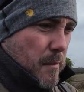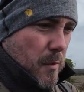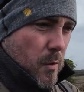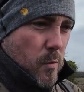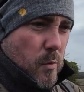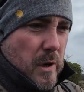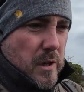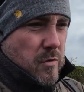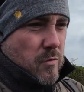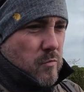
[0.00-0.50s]

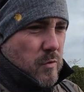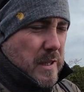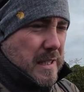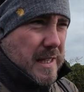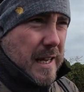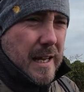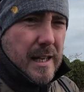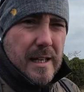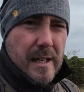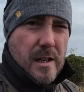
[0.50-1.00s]
with
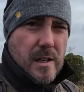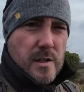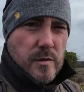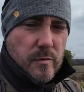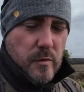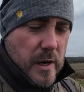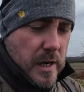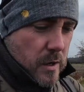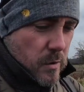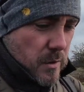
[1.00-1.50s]
ridiculous
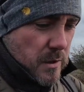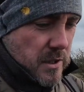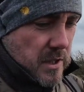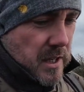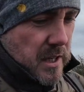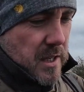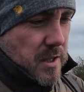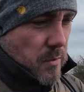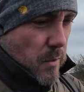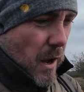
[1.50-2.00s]

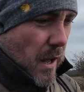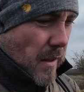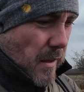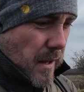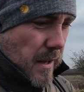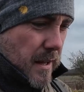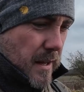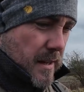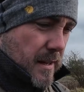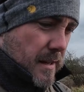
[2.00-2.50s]
frequency as well.
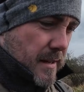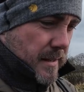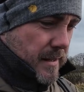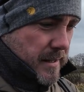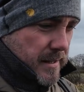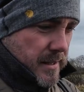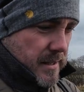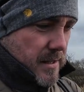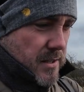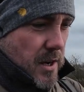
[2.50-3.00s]

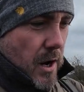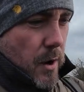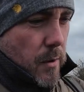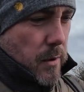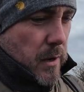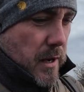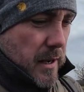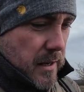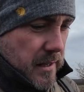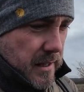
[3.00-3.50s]

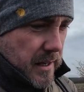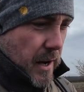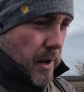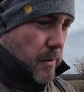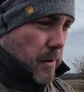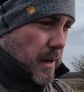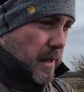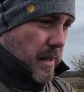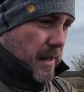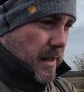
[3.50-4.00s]
So, you
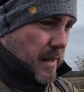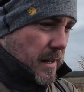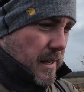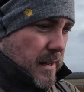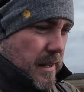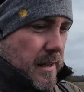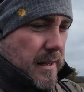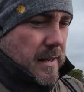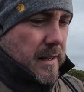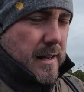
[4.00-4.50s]
know,
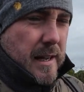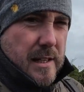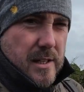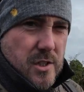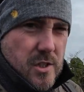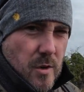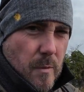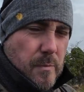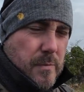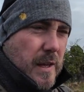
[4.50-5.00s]

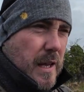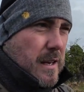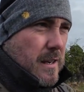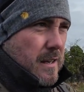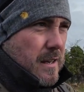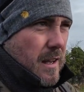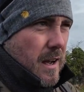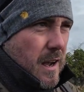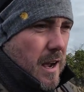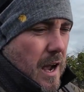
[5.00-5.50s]
it's something
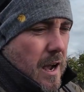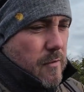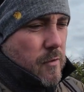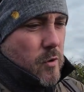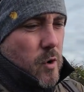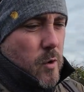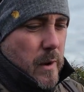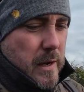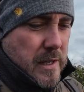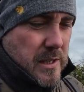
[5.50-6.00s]
I've
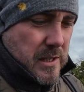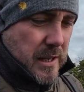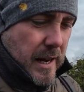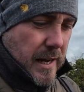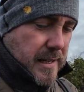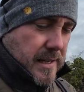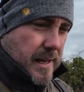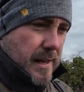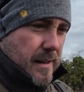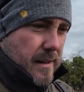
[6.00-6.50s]
always
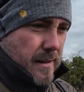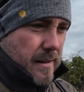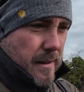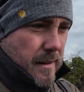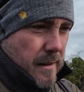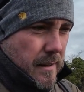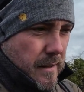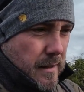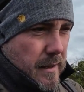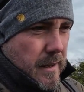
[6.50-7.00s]
said.
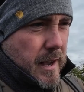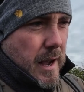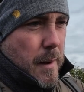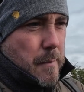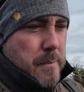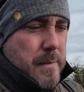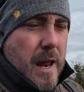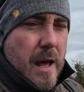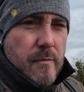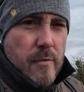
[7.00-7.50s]

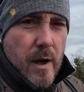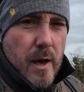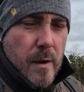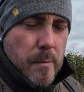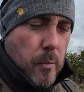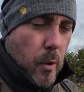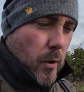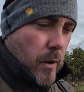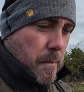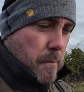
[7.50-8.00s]
I'm never
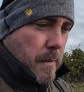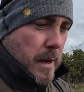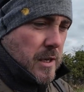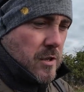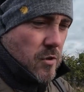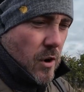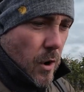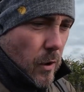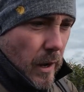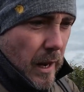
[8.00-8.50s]
putting
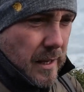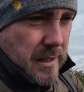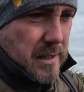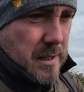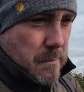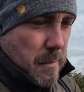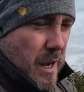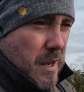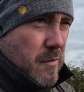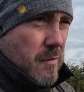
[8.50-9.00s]
mid-roll ads
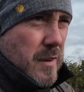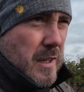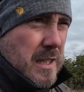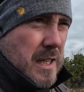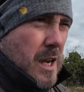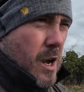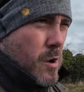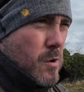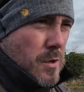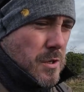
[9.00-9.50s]
in my
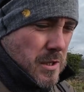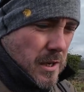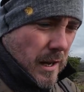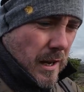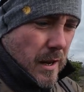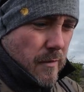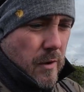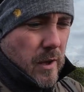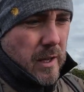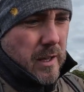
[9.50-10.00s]

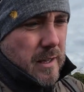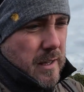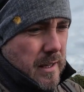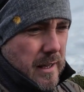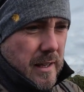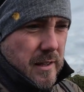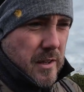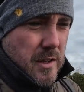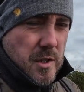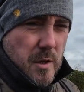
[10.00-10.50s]
videos.
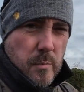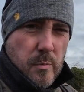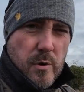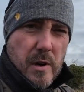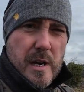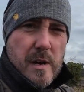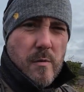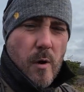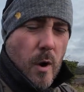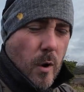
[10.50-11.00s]
There's a
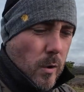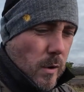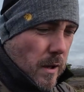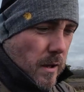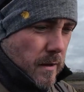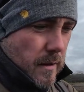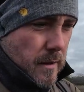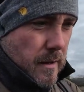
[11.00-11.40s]
pre-roll